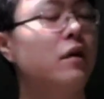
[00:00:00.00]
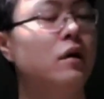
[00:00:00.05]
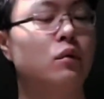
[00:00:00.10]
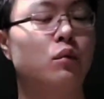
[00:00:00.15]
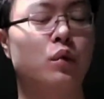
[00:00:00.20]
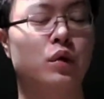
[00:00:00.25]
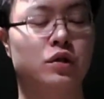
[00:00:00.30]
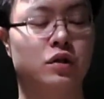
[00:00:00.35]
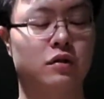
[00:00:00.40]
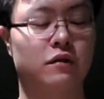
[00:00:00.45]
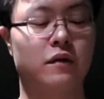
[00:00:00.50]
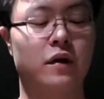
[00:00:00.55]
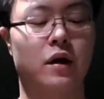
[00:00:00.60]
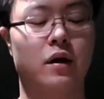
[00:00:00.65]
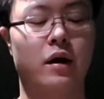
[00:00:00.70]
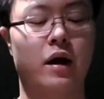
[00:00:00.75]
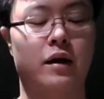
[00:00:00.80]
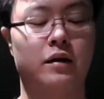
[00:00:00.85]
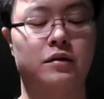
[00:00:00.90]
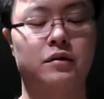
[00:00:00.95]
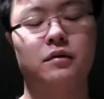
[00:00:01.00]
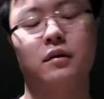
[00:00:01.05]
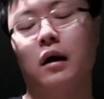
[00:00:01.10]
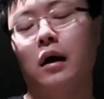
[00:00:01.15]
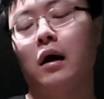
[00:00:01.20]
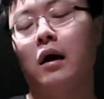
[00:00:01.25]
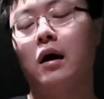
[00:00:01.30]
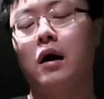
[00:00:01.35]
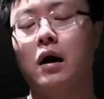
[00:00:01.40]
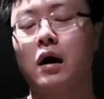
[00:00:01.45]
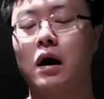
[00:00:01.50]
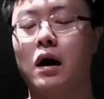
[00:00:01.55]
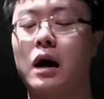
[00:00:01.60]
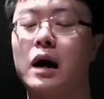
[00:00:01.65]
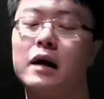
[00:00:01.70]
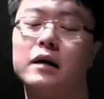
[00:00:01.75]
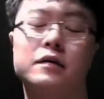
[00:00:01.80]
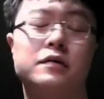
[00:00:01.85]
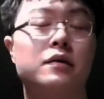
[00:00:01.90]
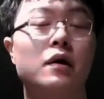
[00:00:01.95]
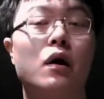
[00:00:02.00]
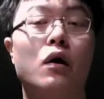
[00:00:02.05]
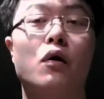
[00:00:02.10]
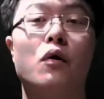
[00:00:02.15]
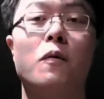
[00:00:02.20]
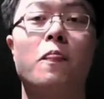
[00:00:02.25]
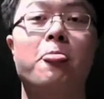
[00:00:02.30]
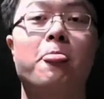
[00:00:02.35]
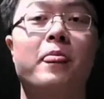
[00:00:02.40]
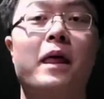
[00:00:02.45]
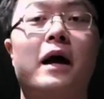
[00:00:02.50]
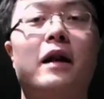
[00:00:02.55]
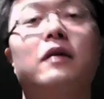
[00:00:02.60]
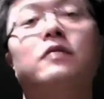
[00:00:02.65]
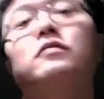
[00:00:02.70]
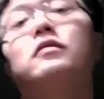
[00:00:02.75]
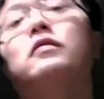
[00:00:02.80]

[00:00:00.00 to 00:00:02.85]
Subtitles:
which is very nice. All right, so that is